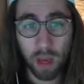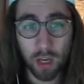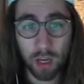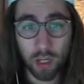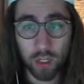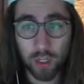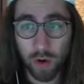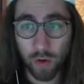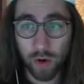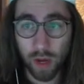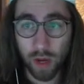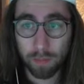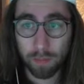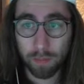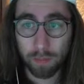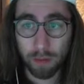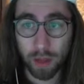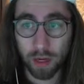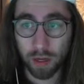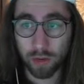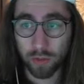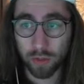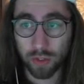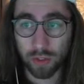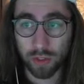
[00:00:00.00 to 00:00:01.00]
showed up,
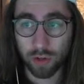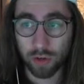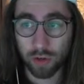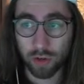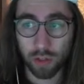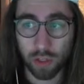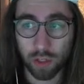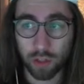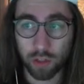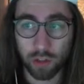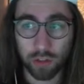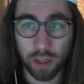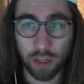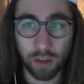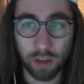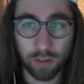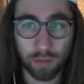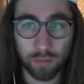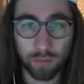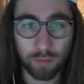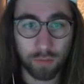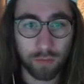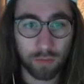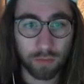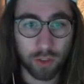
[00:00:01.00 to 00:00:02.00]
and it was literally just like
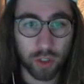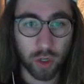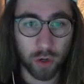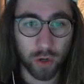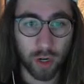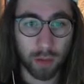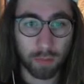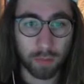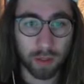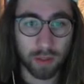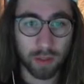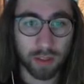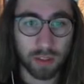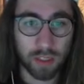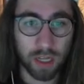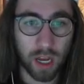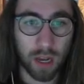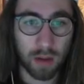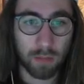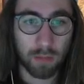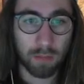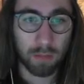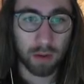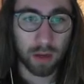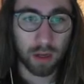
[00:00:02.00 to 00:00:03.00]
showed up at the
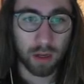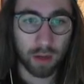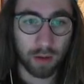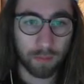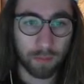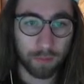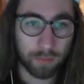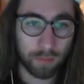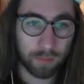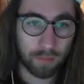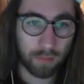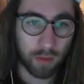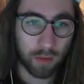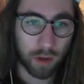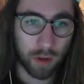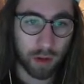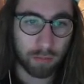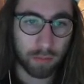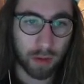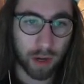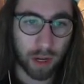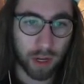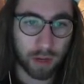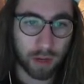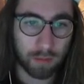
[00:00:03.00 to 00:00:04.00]
time on
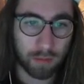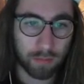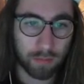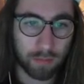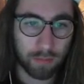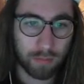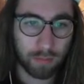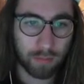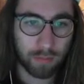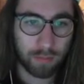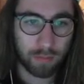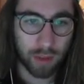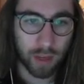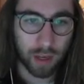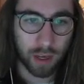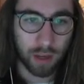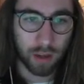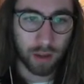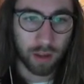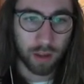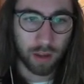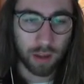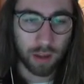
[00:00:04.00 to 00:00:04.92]
my thing,